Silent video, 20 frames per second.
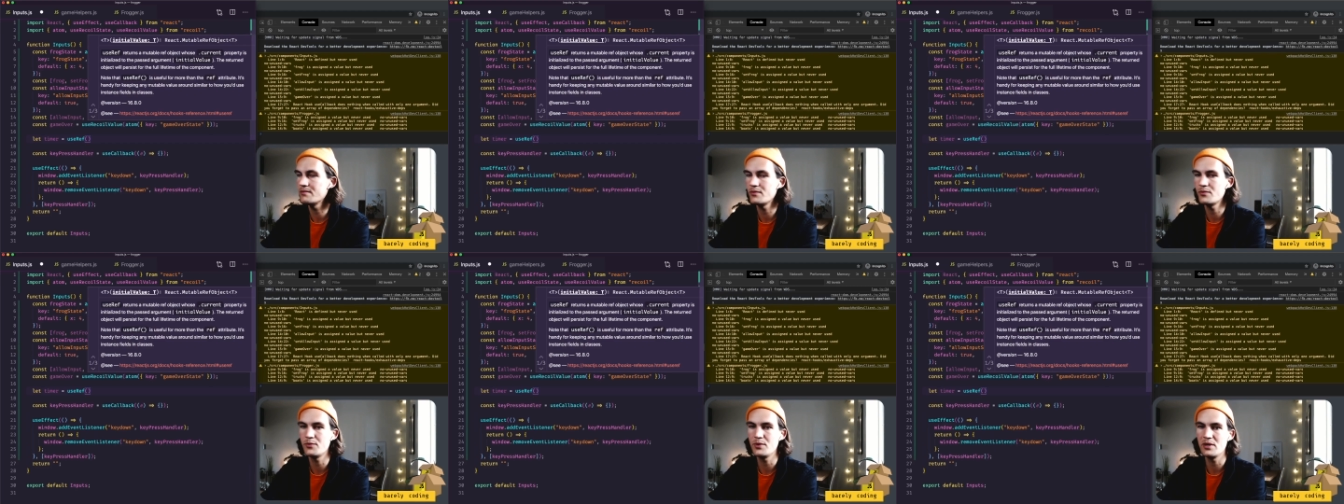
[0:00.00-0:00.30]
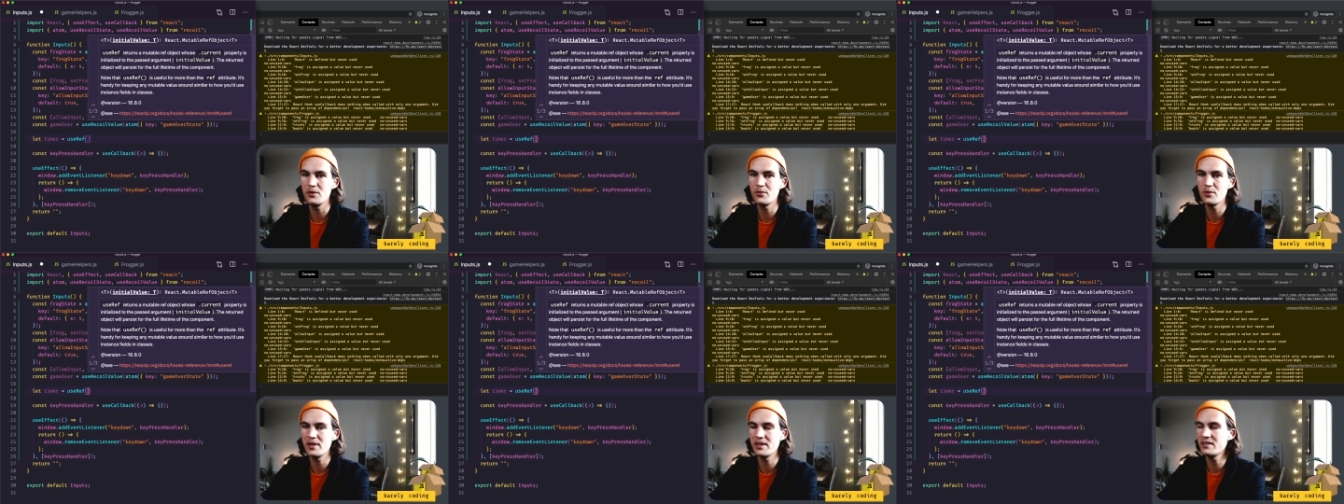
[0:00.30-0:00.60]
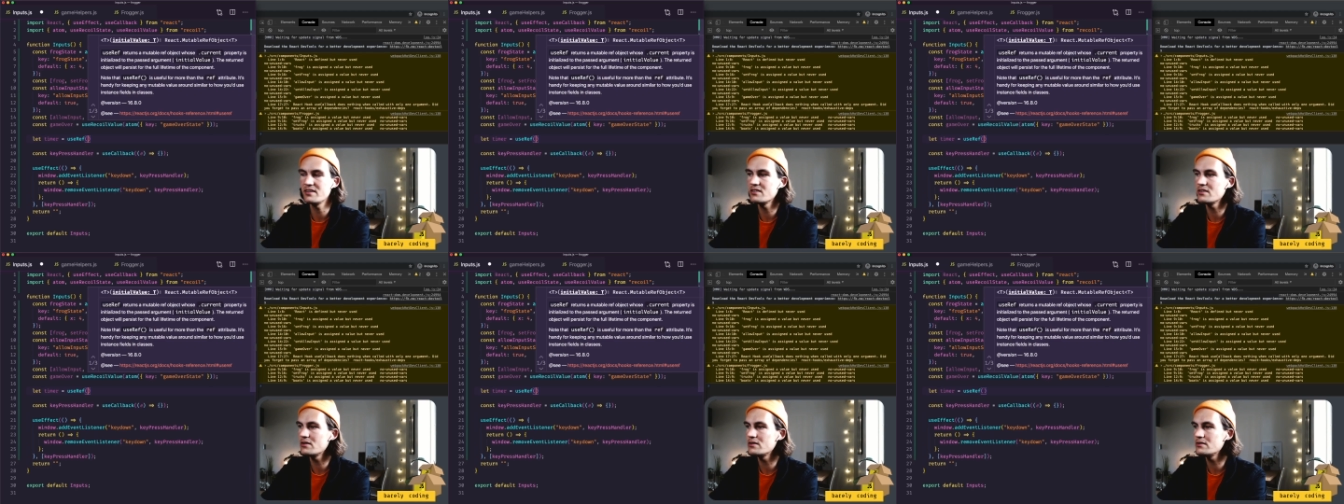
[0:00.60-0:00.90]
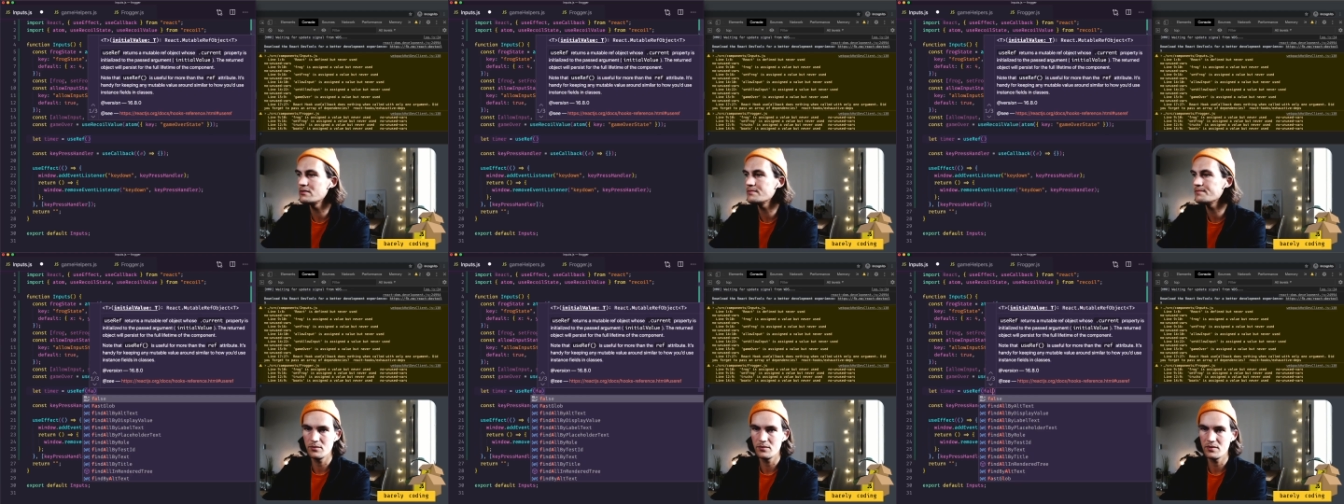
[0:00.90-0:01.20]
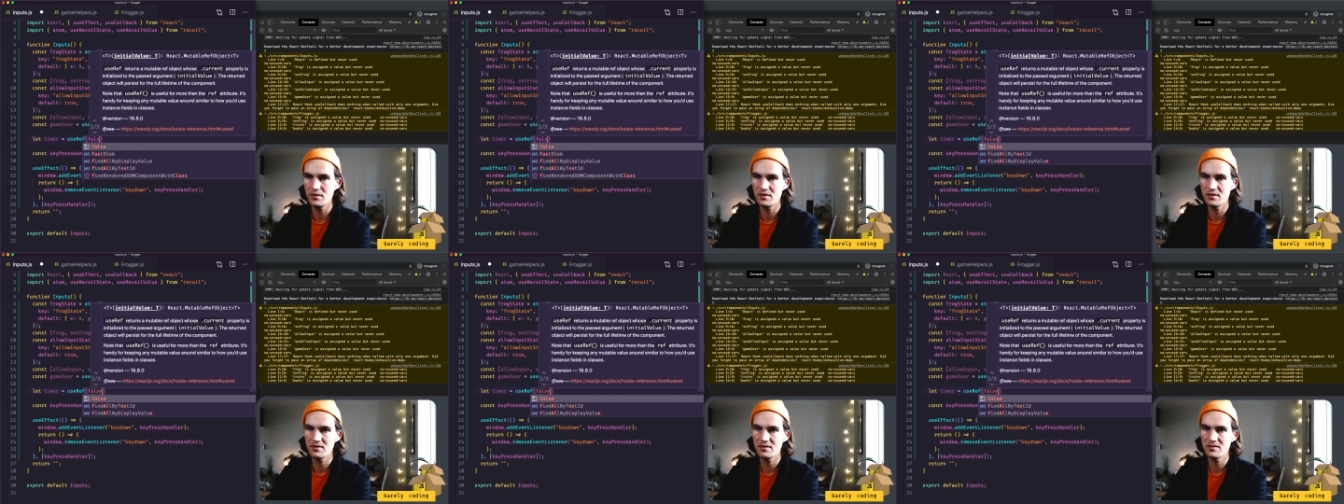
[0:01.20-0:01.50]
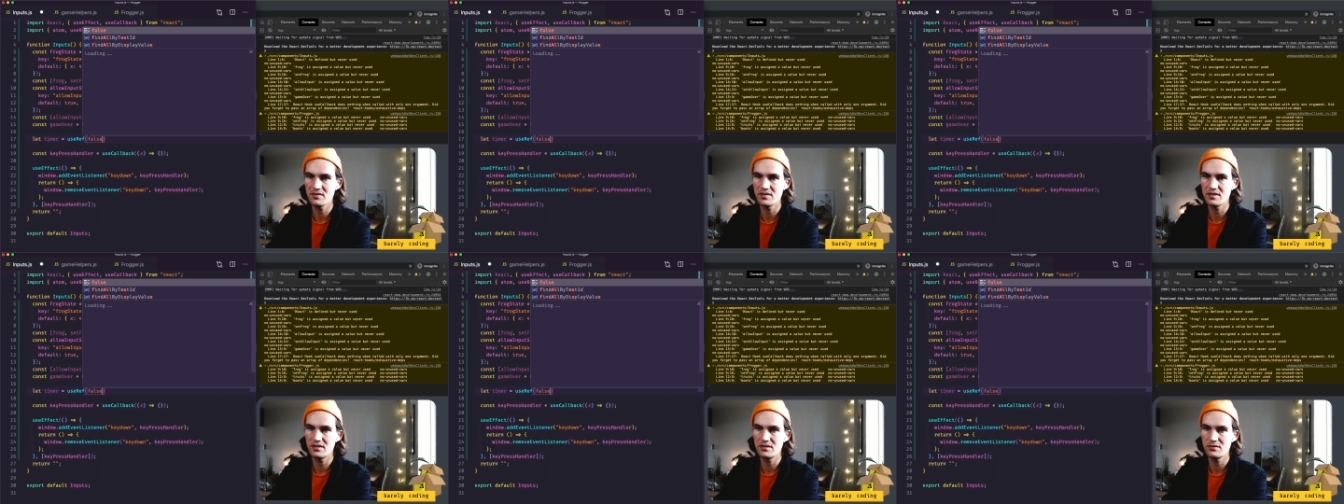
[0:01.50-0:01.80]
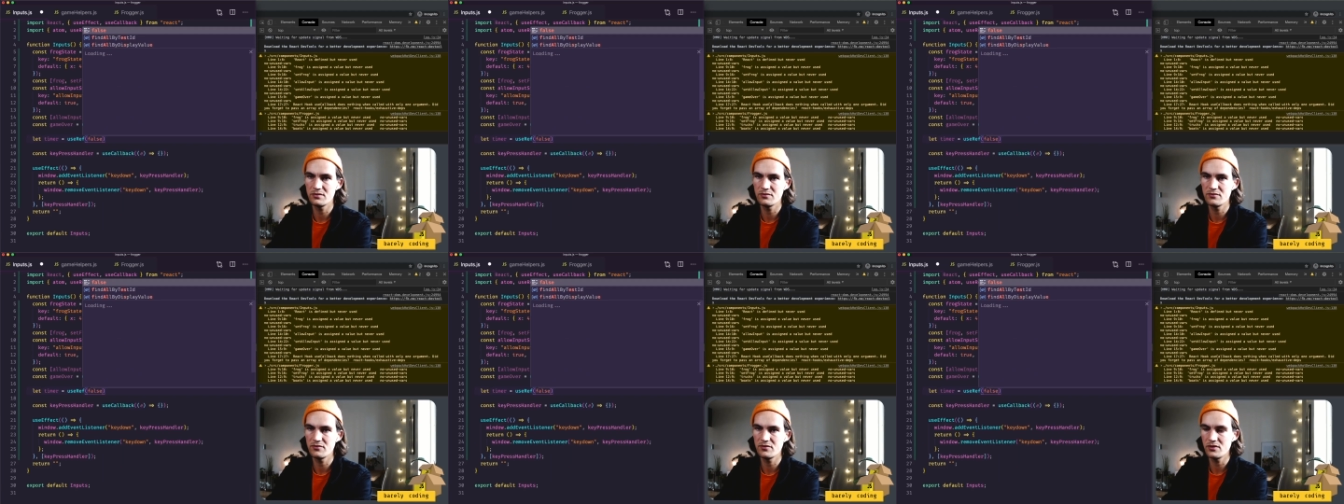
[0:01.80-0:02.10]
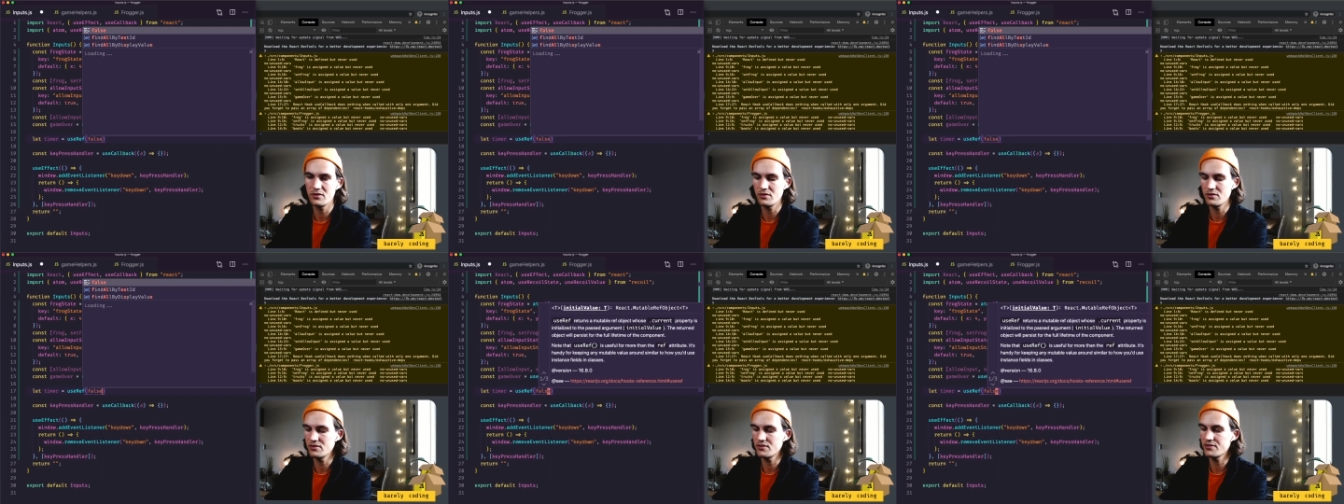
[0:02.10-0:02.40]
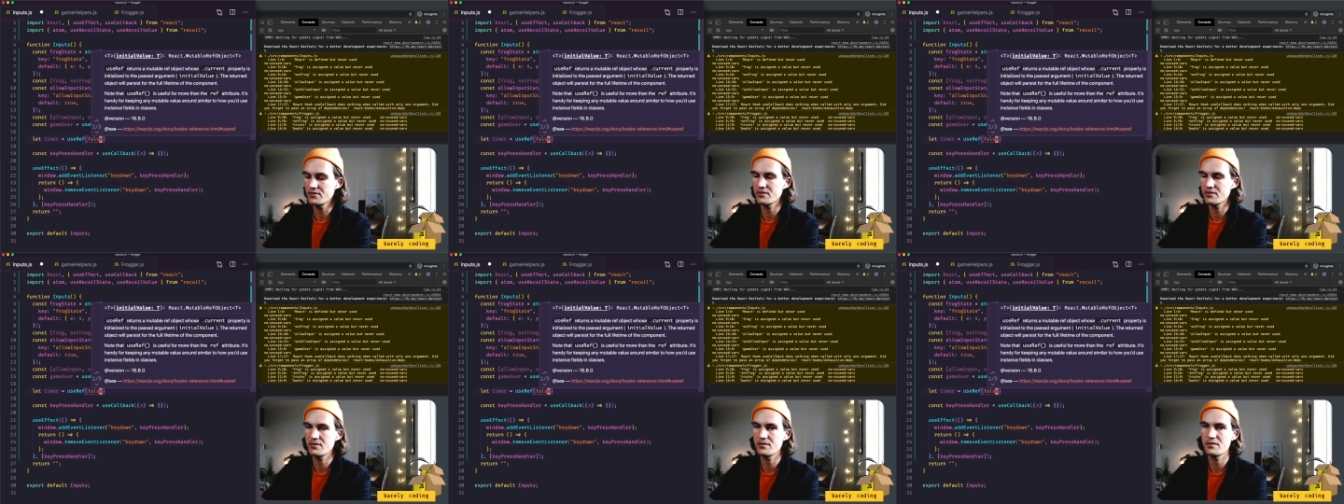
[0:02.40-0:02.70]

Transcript: re-render. Set it to false.